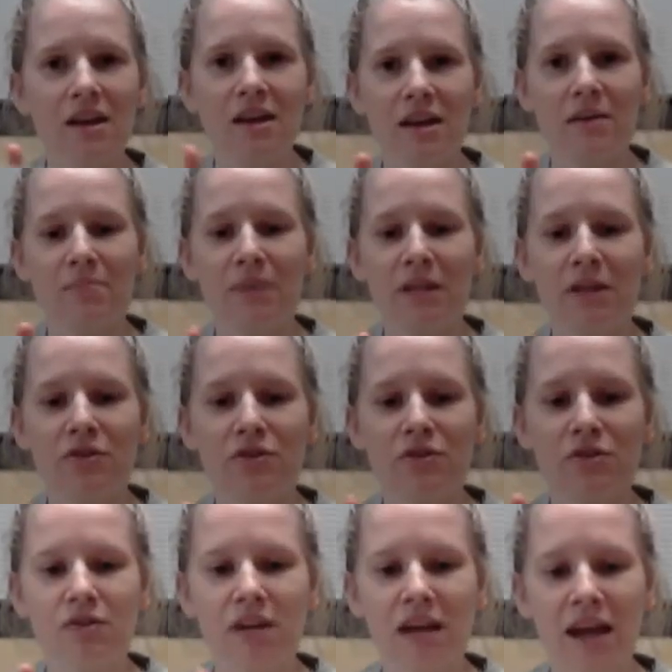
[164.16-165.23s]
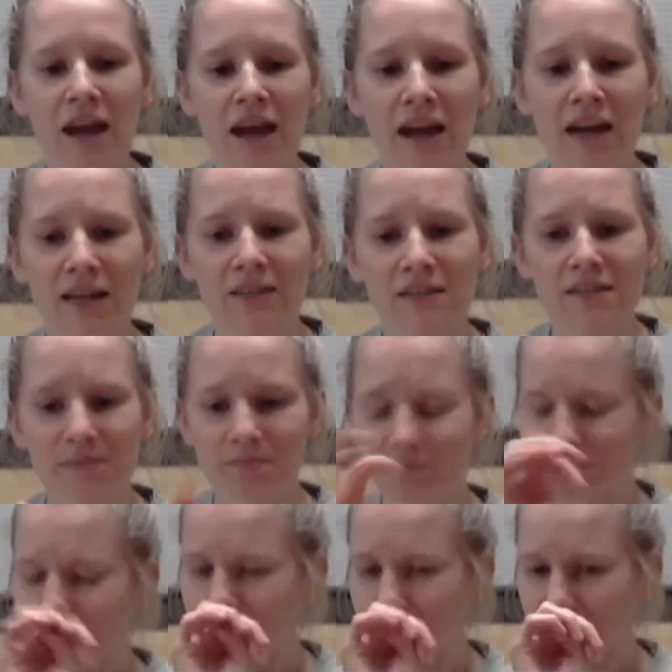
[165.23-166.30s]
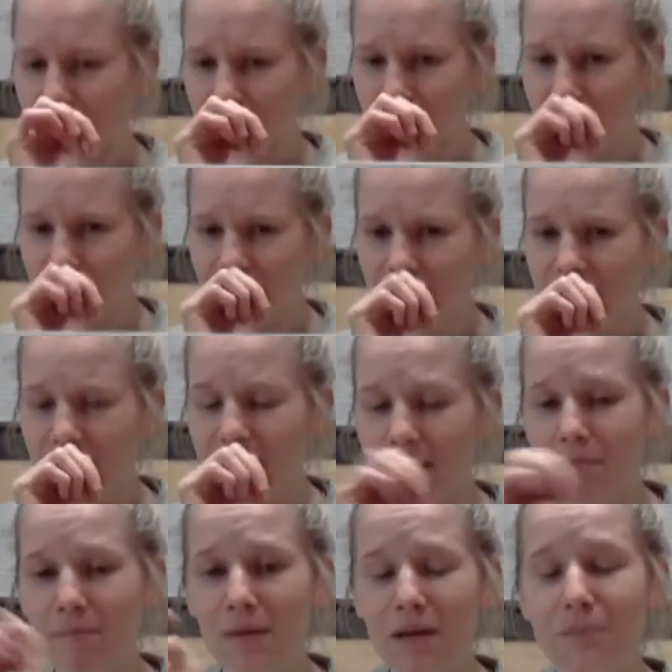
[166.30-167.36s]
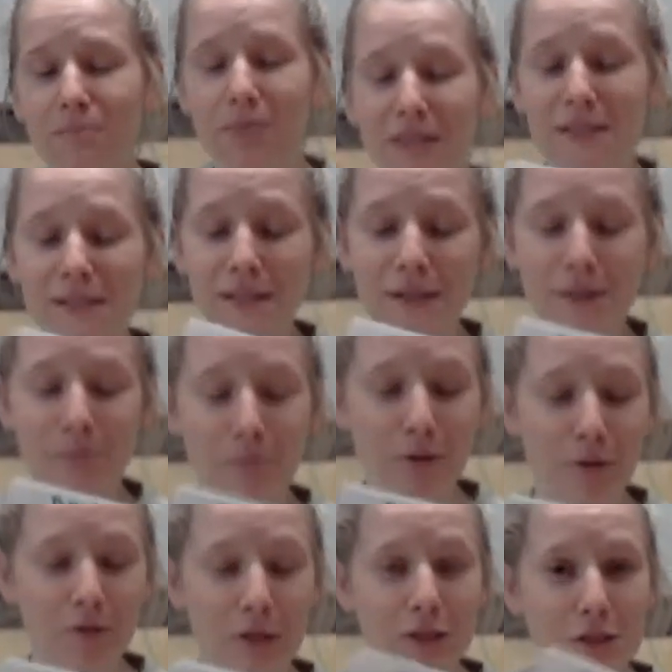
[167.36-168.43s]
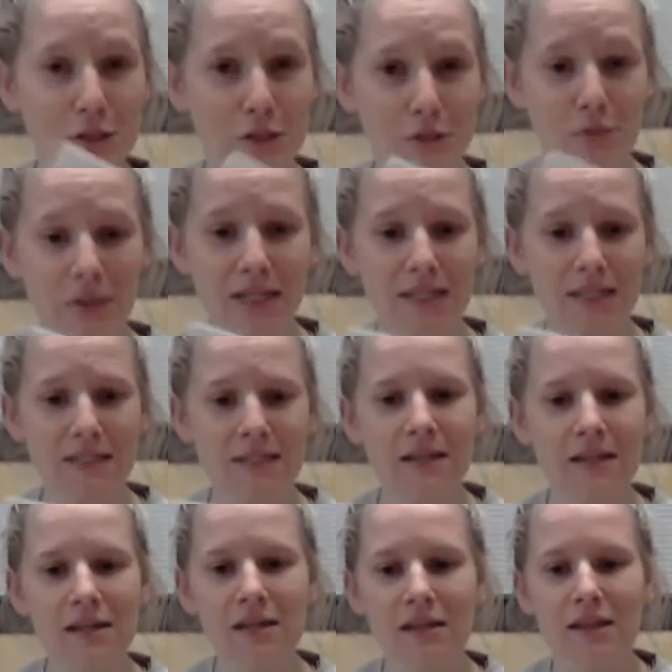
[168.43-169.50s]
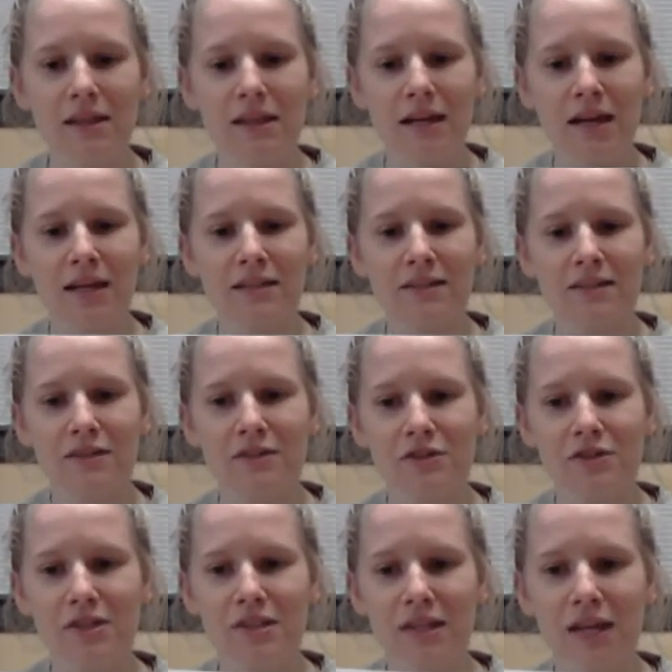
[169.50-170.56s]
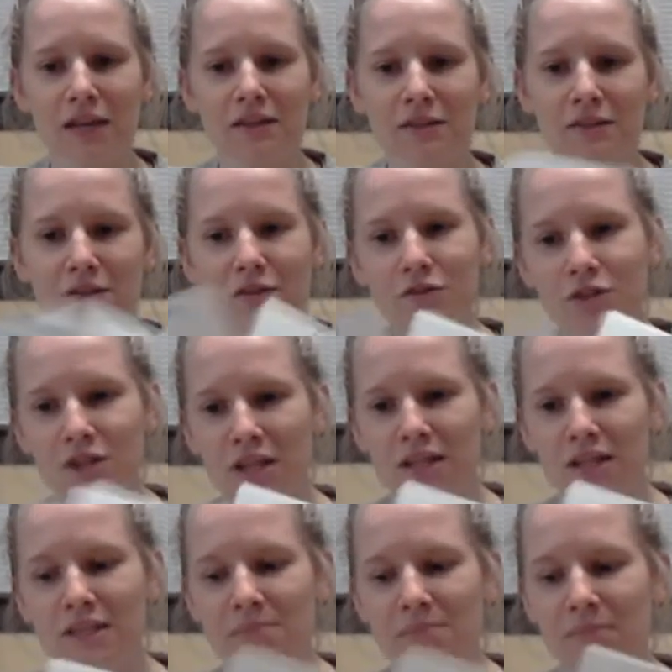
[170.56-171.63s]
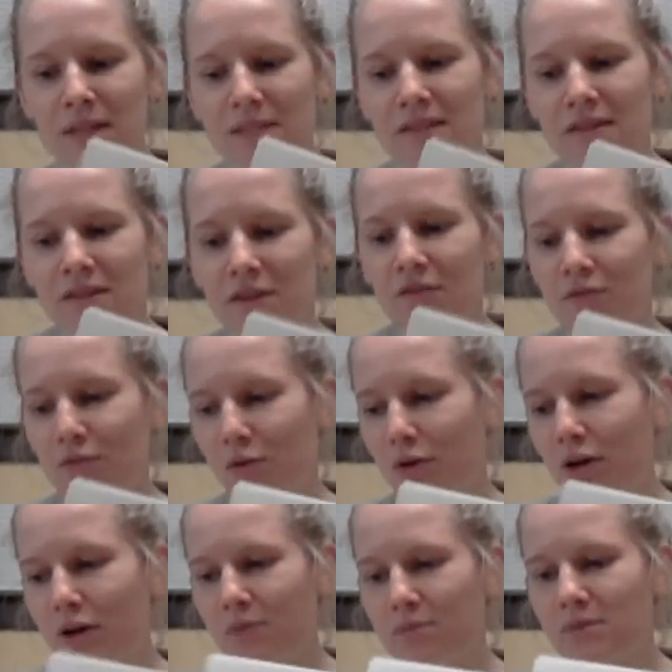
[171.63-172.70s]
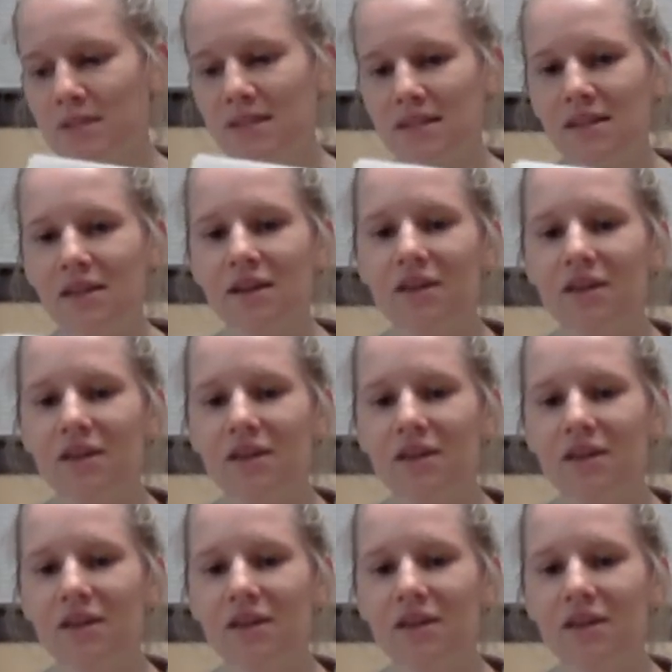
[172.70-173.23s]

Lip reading: and baking soda has a basic component to it that just kind of dissociates and basically forms